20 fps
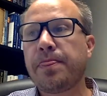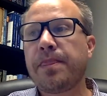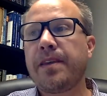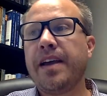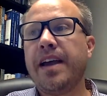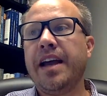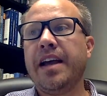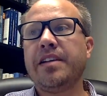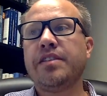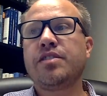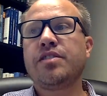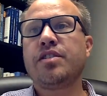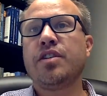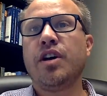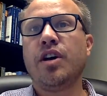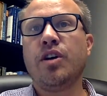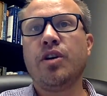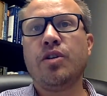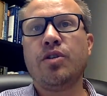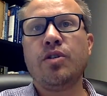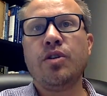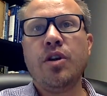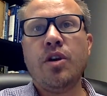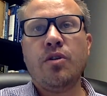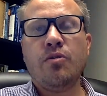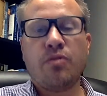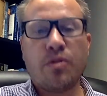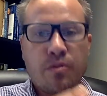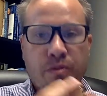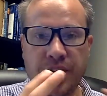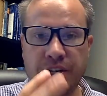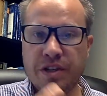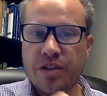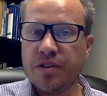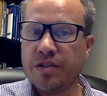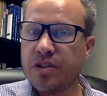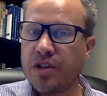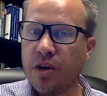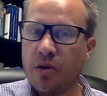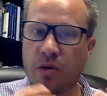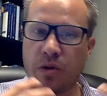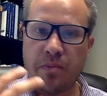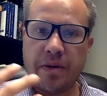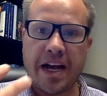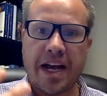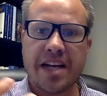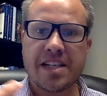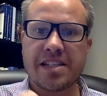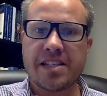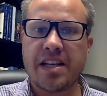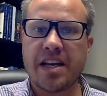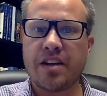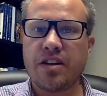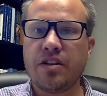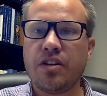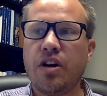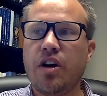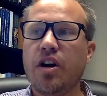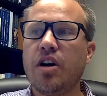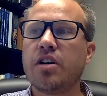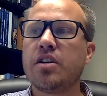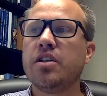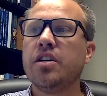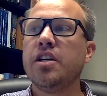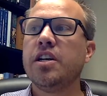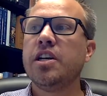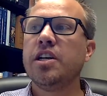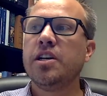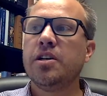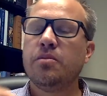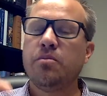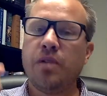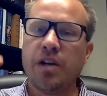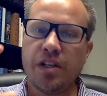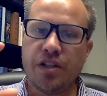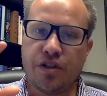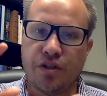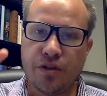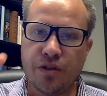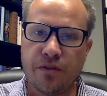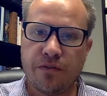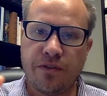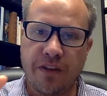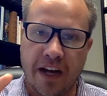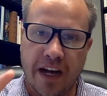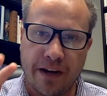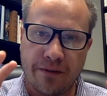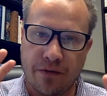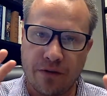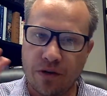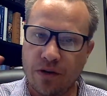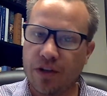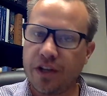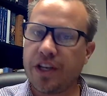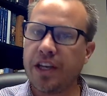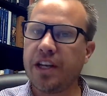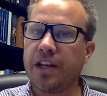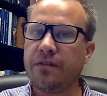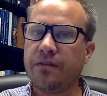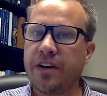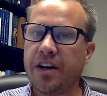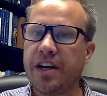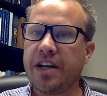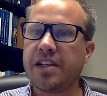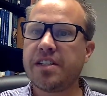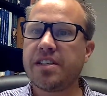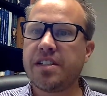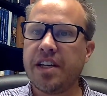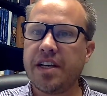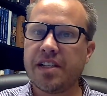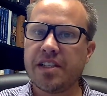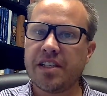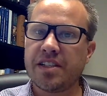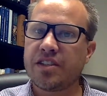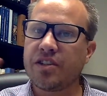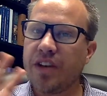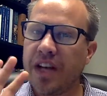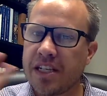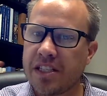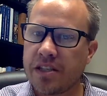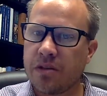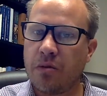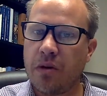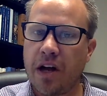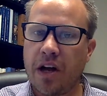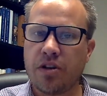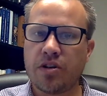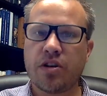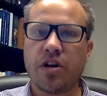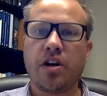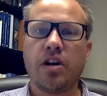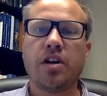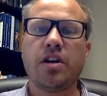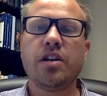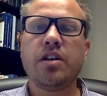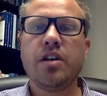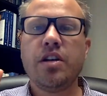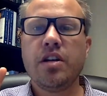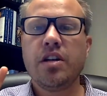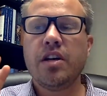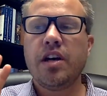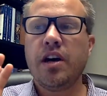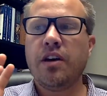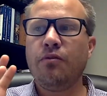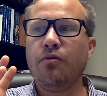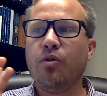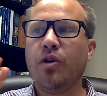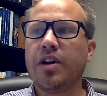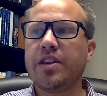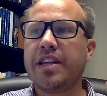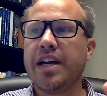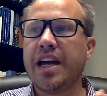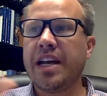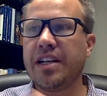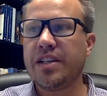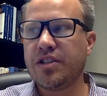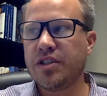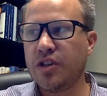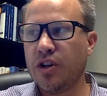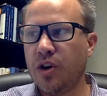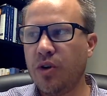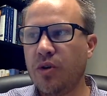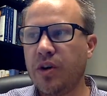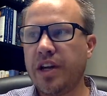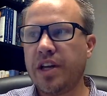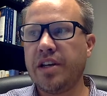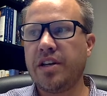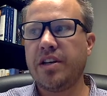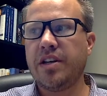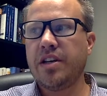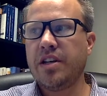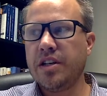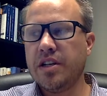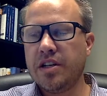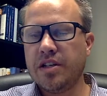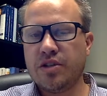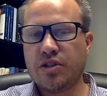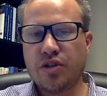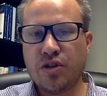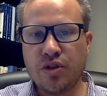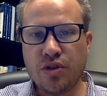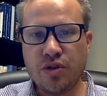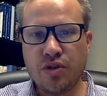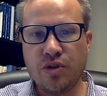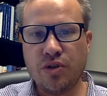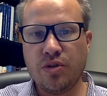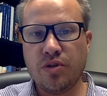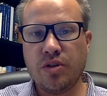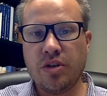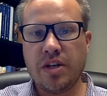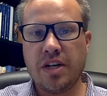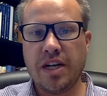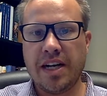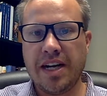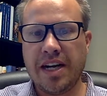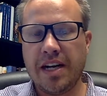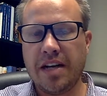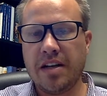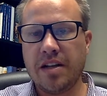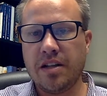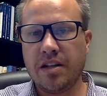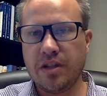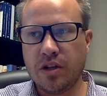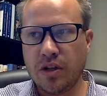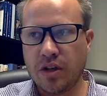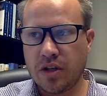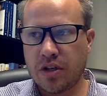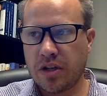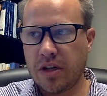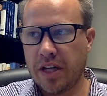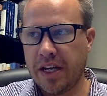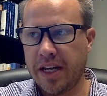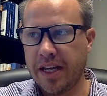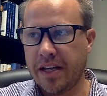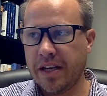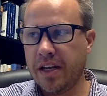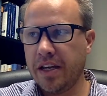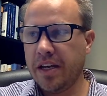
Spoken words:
And so when we do so, we'll pass that along. But June 5, we're looking at various things. And so that's the wild card of what that is going to look like.